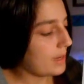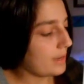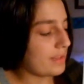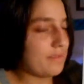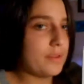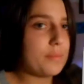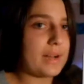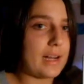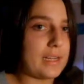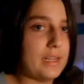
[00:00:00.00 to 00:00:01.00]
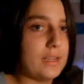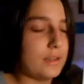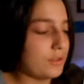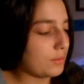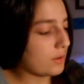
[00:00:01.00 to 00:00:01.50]
And then for the body,
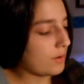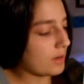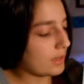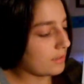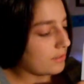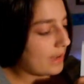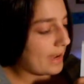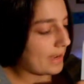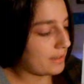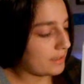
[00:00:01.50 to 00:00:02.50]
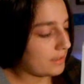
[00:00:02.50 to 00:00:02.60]
you'll go on to add